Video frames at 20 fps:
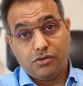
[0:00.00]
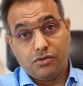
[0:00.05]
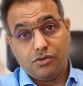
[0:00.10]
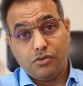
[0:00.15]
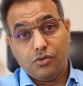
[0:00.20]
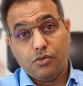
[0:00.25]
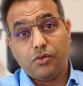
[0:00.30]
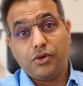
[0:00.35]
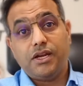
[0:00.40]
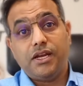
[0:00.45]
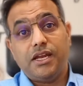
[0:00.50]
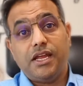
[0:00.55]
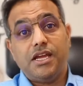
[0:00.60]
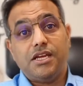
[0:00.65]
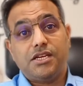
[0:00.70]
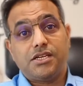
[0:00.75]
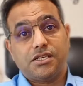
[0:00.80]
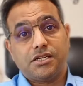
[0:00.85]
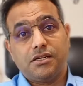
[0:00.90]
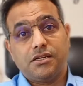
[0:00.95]

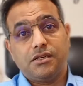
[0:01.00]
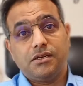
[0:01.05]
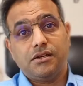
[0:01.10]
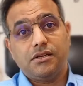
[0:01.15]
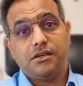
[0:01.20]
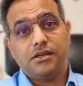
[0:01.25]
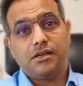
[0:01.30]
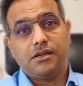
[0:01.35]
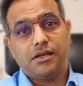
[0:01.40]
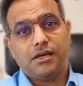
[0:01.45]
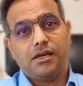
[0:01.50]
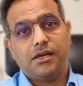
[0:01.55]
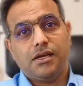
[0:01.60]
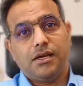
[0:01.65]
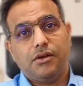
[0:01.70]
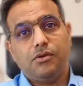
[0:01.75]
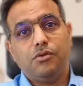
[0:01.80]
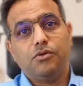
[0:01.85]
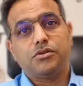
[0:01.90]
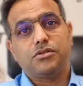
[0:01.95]
urination
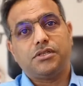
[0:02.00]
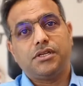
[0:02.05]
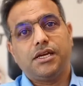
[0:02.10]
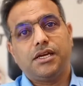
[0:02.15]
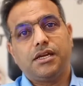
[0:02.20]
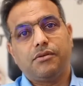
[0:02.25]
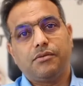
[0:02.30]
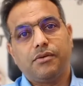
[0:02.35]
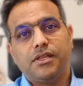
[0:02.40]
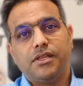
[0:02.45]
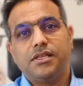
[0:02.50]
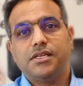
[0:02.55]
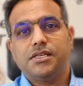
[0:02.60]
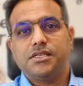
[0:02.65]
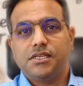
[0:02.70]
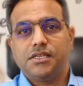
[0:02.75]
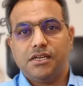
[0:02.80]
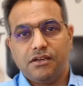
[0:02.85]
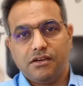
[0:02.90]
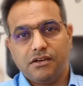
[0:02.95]
looks like, whether there's
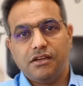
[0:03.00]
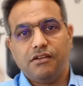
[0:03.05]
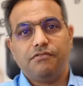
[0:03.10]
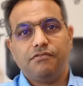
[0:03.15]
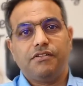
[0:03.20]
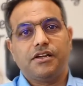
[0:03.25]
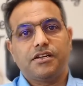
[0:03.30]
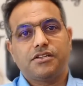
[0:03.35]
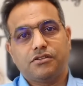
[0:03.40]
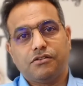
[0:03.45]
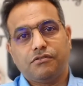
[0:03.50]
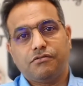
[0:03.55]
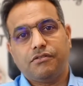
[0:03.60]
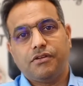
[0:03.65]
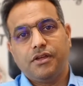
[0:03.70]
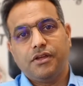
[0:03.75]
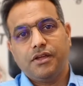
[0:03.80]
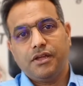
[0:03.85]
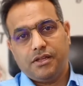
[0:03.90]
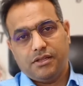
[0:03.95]
any reflux of
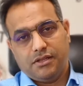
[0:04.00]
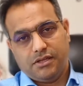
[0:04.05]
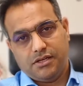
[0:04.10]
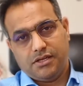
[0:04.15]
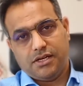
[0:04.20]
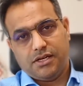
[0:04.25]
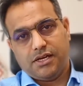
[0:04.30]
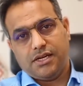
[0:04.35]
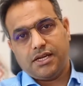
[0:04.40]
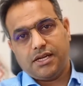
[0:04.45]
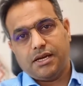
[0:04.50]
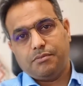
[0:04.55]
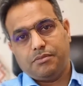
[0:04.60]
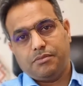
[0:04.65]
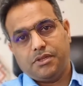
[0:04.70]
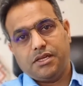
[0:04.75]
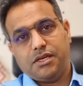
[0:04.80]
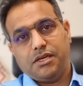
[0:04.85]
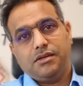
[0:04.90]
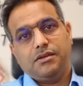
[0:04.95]
the dye
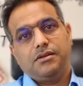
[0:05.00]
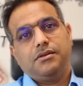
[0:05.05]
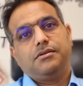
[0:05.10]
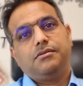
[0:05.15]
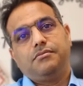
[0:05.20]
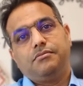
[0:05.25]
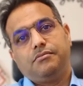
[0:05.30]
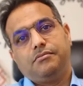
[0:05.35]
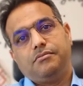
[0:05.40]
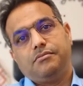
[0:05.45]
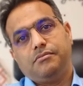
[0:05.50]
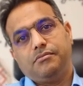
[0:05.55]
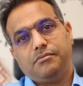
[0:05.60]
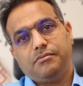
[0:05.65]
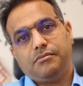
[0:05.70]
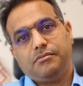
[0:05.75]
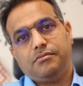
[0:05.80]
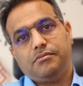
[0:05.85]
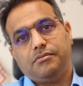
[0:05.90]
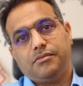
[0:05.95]
up
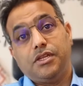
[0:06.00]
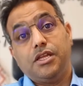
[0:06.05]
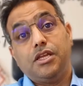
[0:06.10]
the